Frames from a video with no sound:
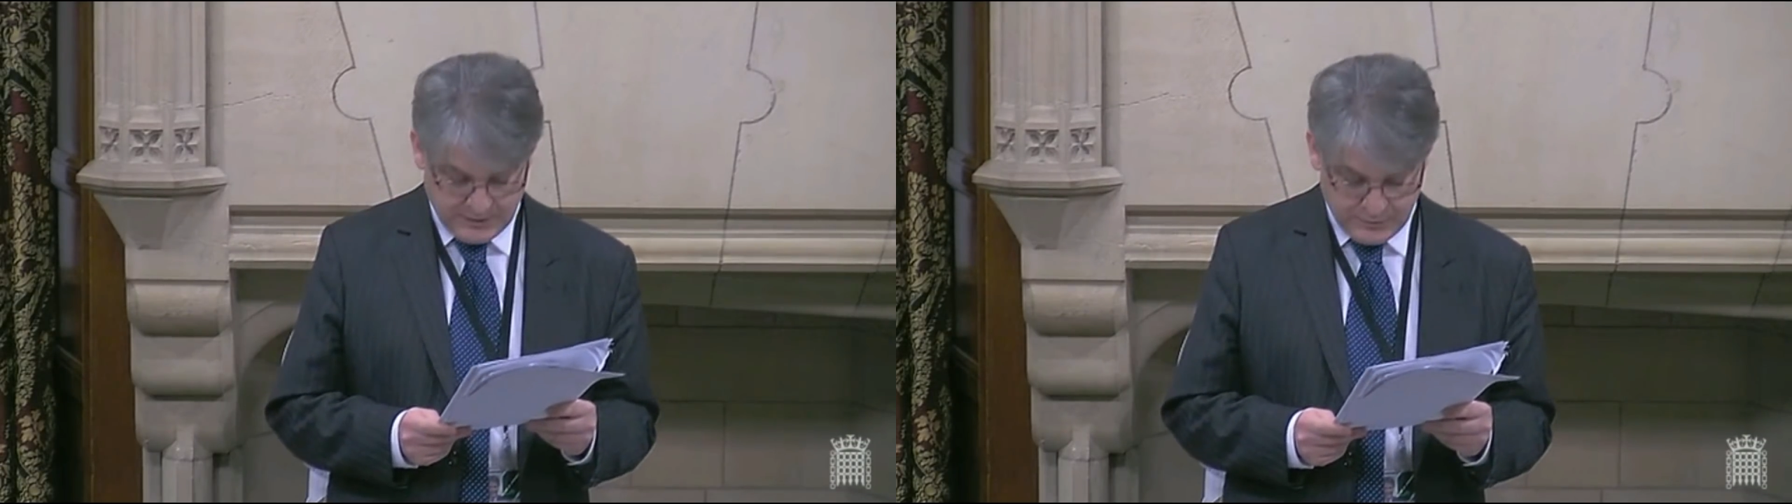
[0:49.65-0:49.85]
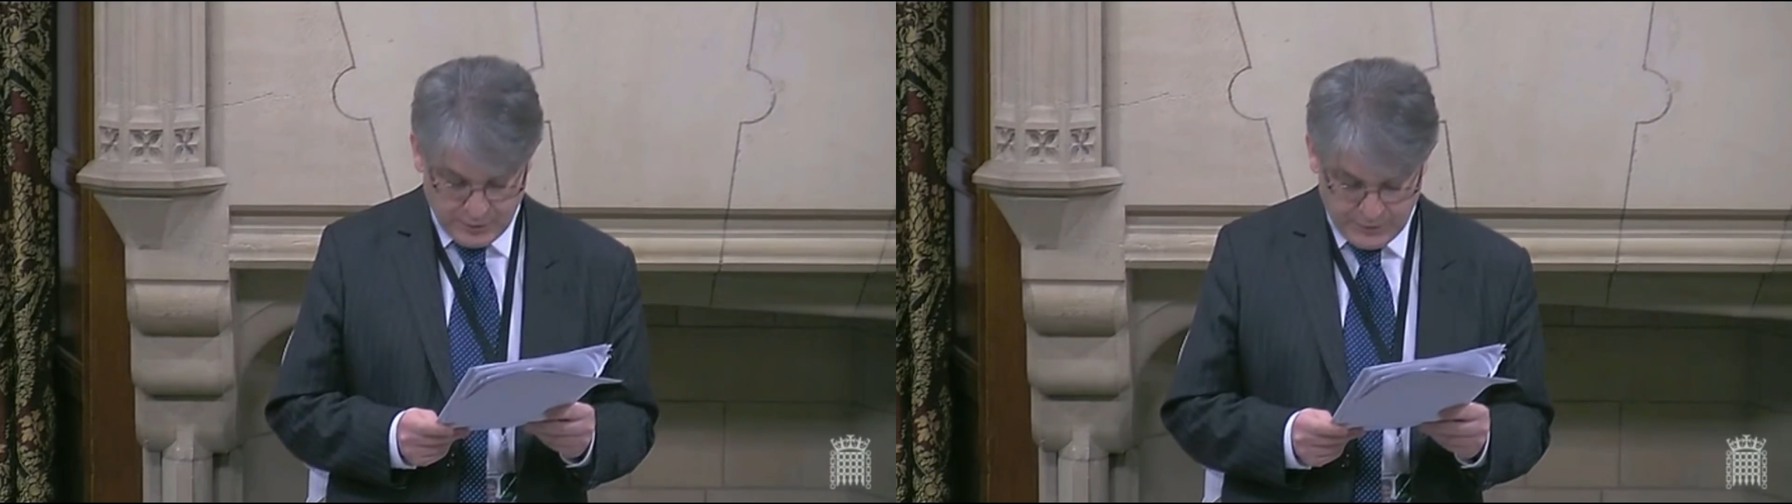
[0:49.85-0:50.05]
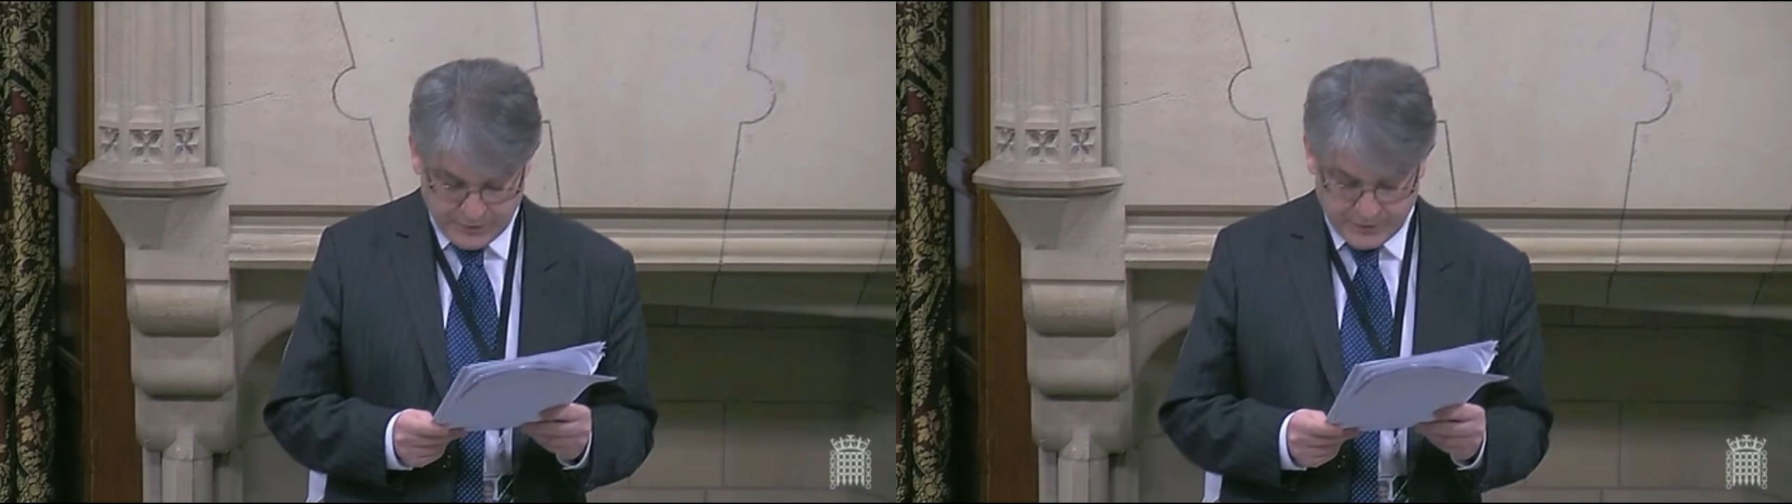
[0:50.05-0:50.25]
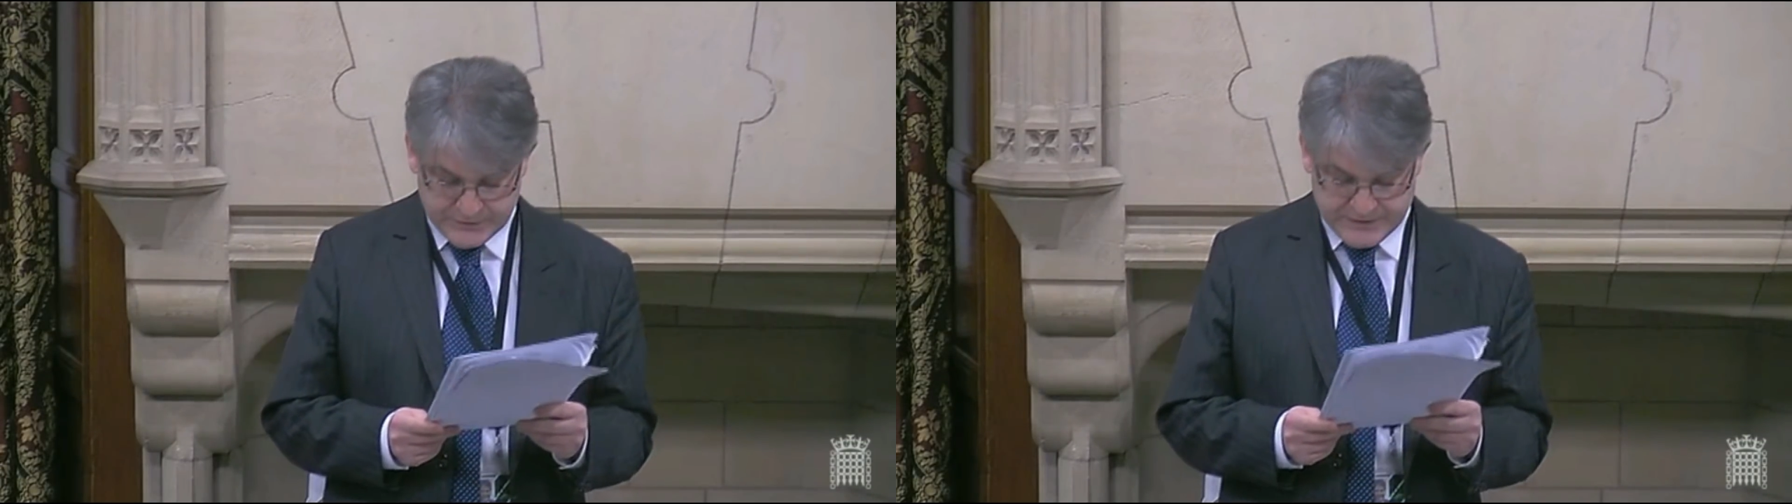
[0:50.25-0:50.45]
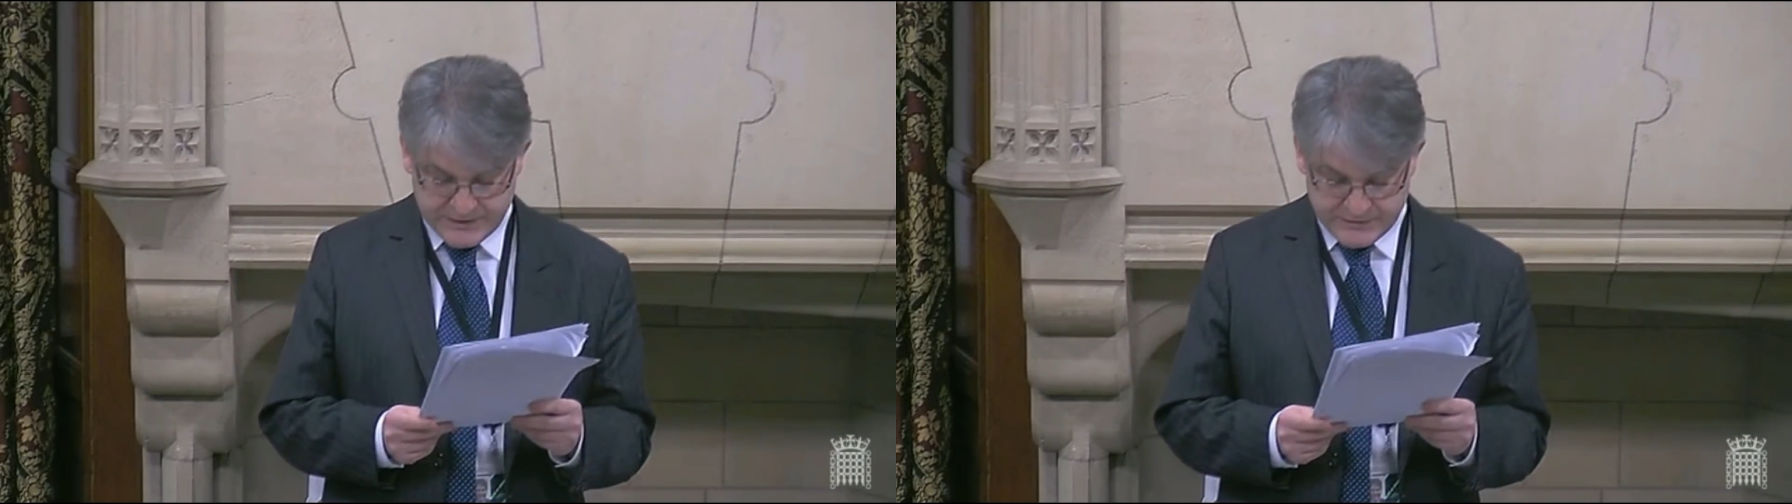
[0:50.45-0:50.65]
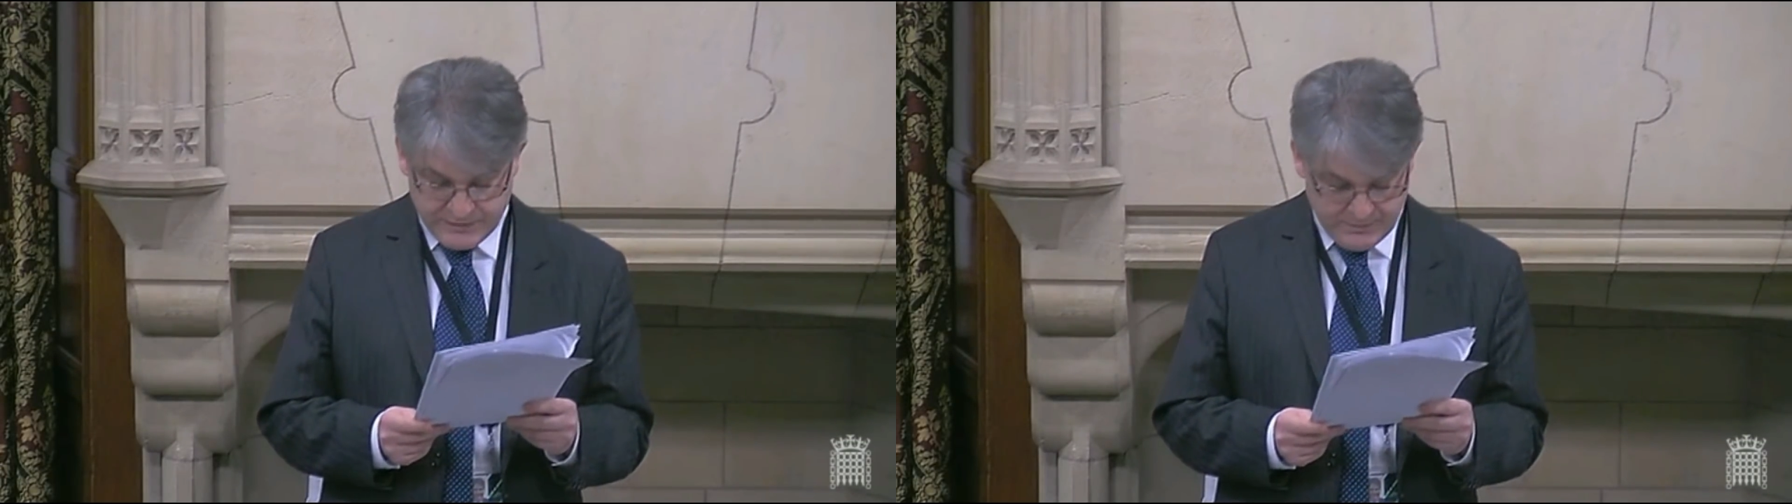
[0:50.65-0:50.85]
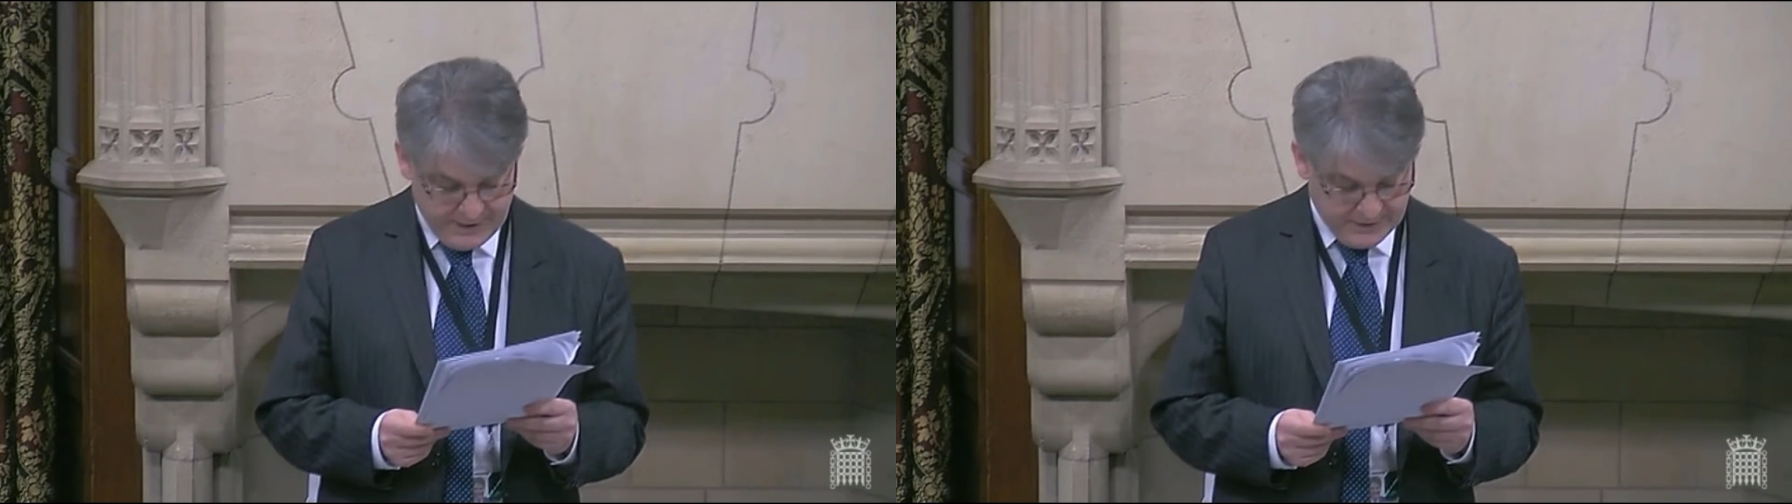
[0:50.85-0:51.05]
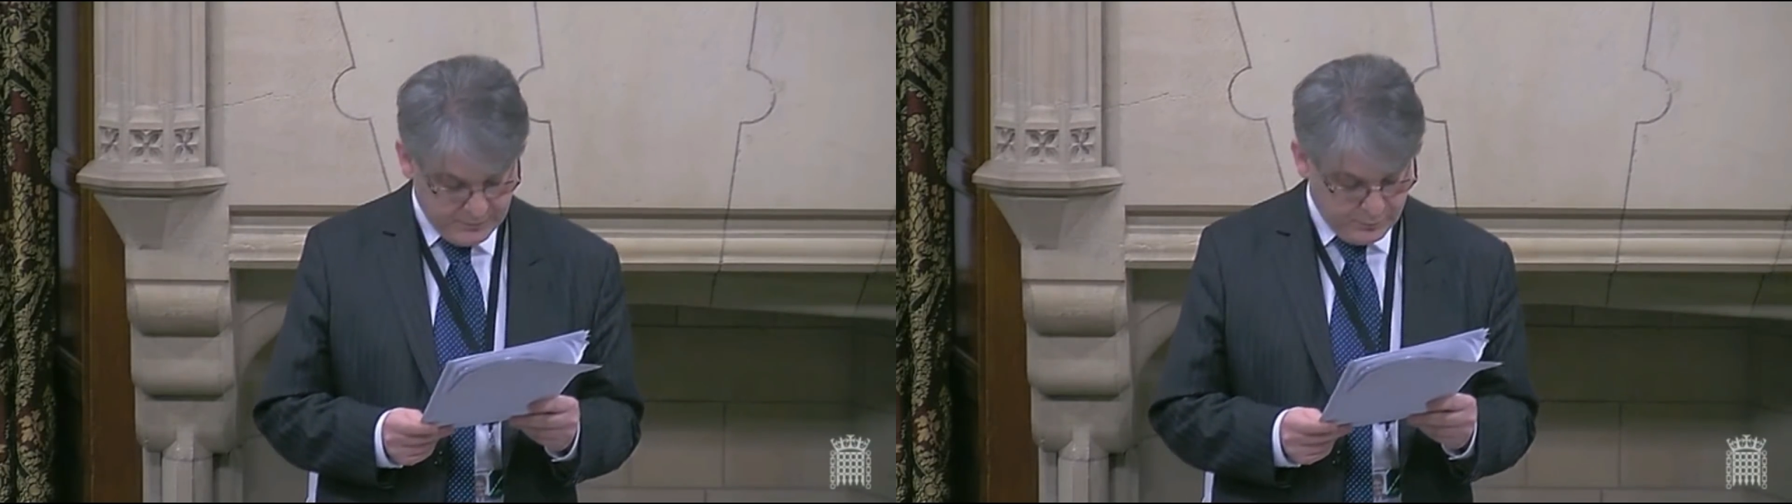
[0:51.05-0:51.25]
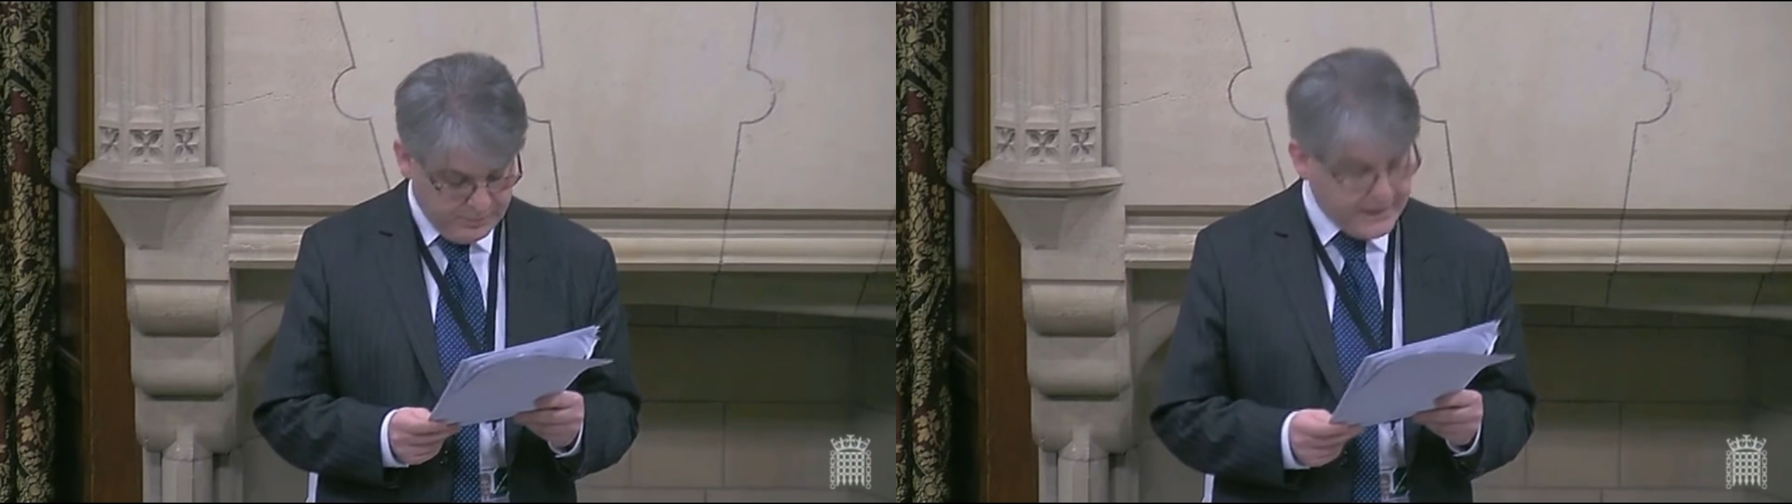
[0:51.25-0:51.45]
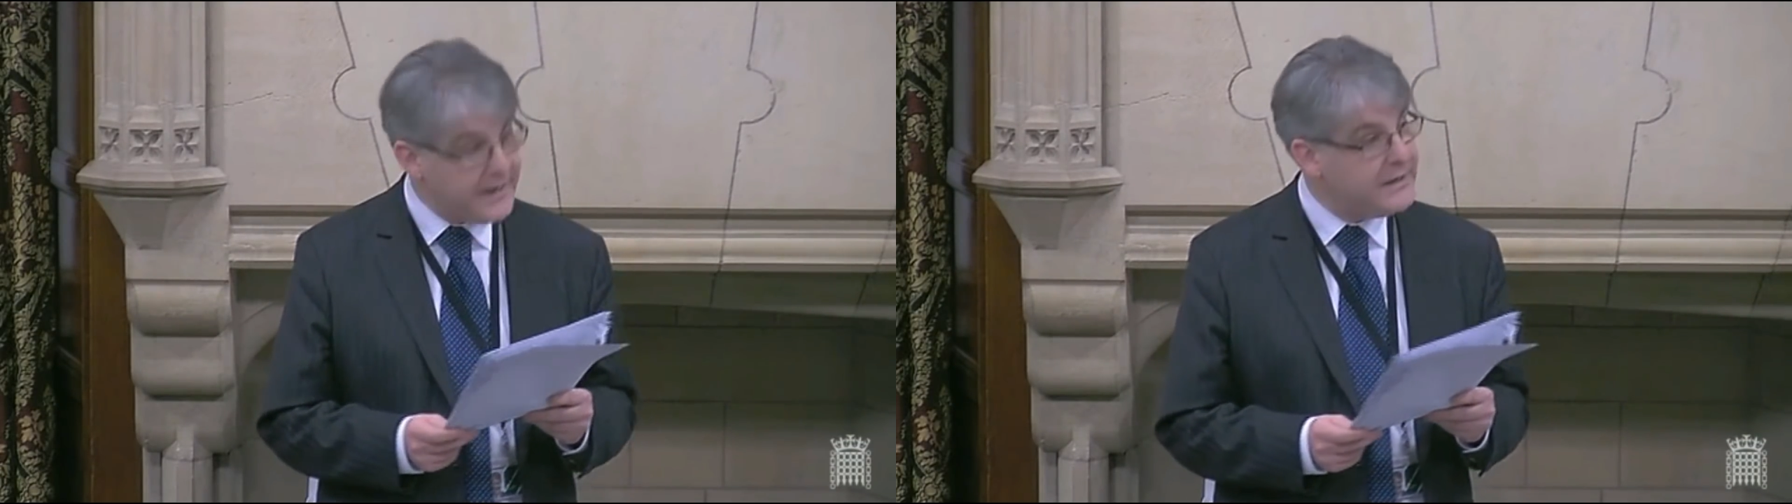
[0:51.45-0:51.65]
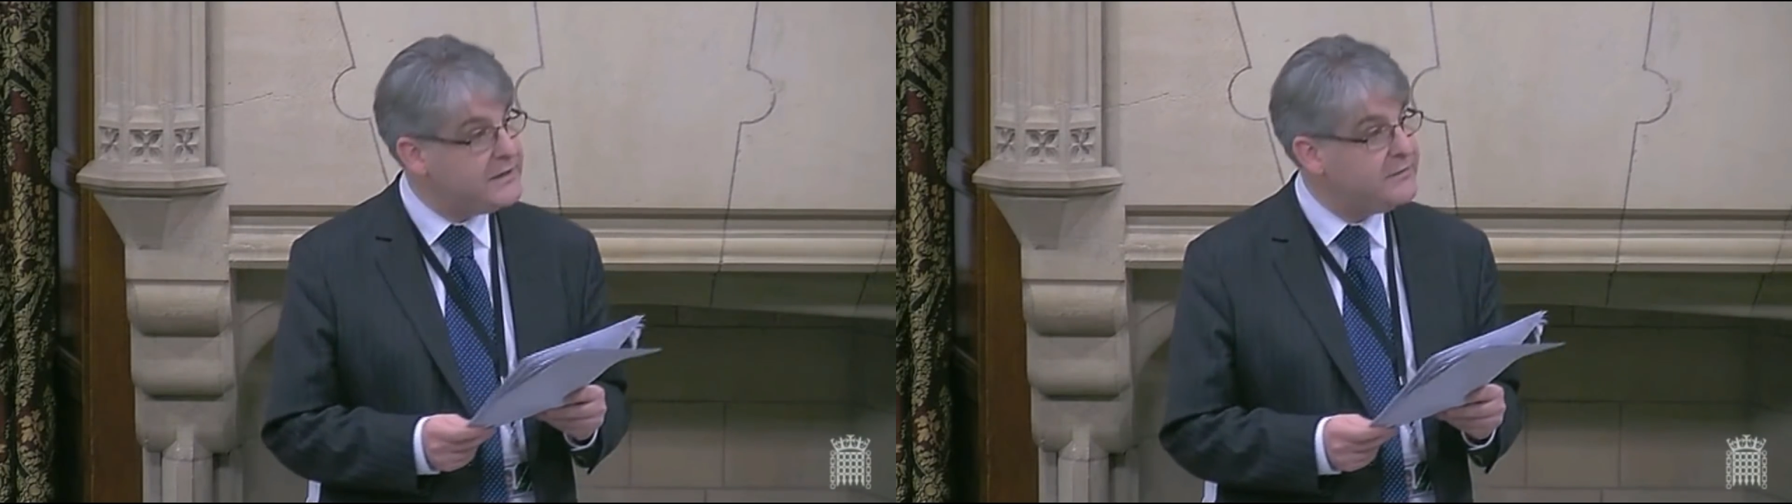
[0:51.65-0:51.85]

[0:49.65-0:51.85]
nor the consent of the minor would be any